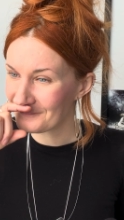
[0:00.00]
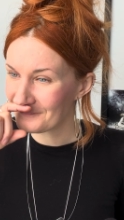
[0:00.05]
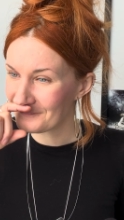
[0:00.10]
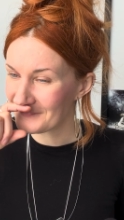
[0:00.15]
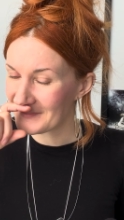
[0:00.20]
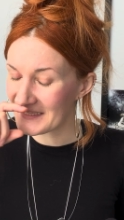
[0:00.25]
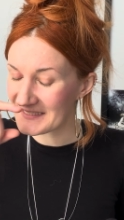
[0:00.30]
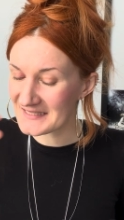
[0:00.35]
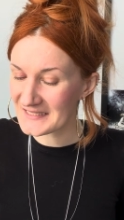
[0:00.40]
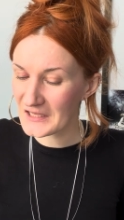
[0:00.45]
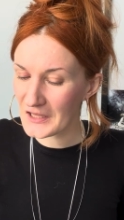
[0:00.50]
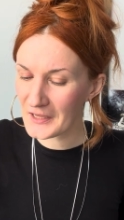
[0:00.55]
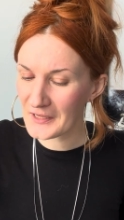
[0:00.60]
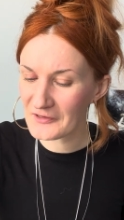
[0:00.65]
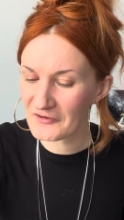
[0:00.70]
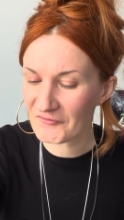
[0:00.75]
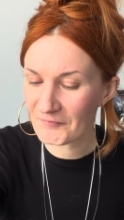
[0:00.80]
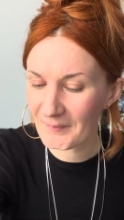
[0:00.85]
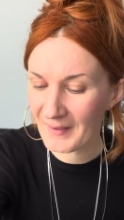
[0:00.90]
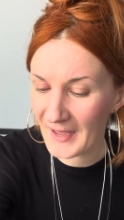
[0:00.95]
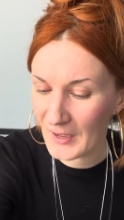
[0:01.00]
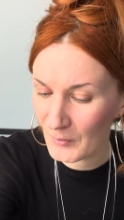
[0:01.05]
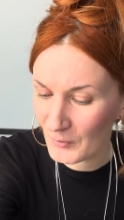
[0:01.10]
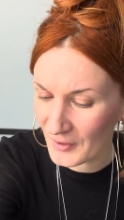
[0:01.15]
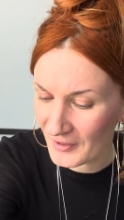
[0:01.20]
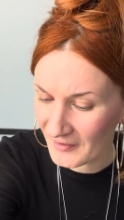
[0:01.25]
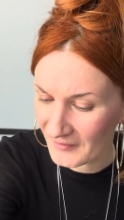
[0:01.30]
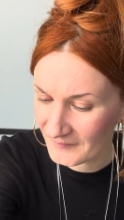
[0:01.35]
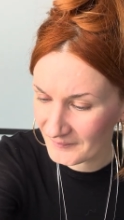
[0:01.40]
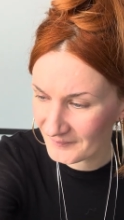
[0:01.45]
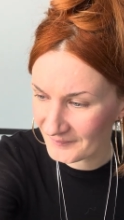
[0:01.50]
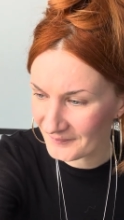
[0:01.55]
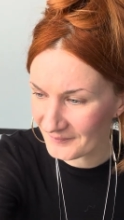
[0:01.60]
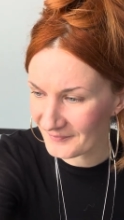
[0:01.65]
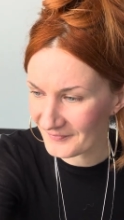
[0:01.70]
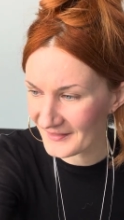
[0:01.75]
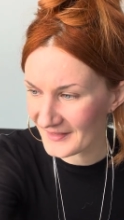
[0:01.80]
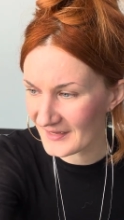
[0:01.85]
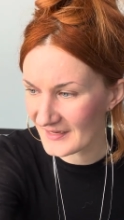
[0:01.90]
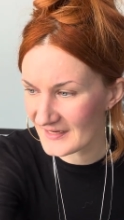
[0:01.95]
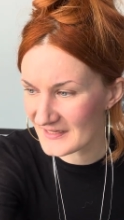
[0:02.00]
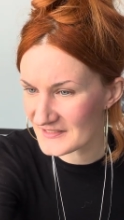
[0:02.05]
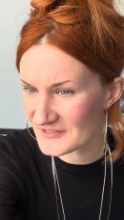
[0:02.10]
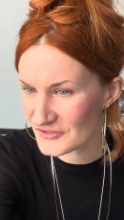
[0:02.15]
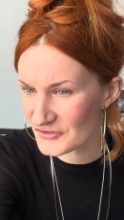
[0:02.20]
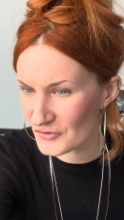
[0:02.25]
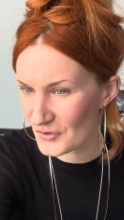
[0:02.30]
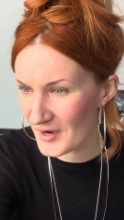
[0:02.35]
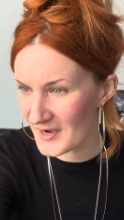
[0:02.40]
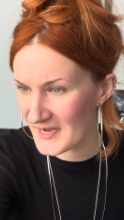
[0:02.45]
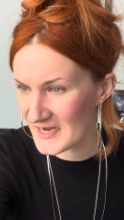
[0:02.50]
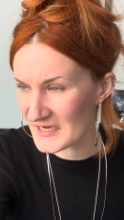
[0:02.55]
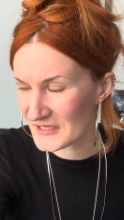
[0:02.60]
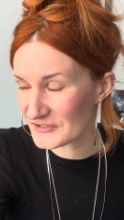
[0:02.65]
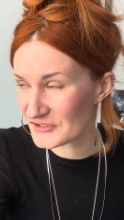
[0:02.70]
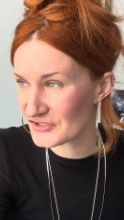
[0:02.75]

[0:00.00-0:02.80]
there's a kind of power that he's trying